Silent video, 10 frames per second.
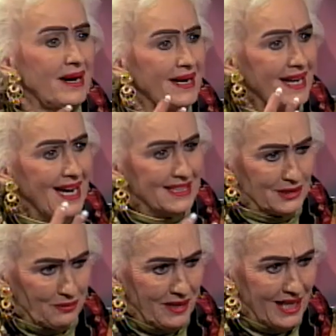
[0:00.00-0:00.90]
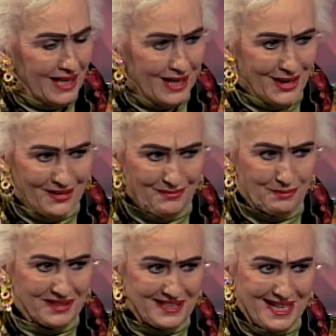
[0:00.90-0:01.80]
body has a way of
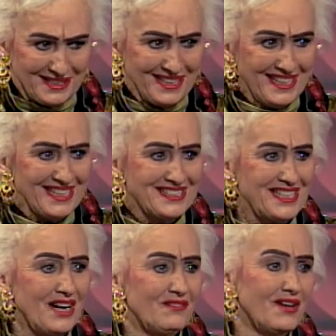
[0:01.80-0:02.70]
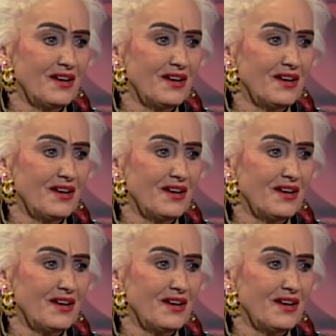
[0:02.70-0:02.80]
protecting itself.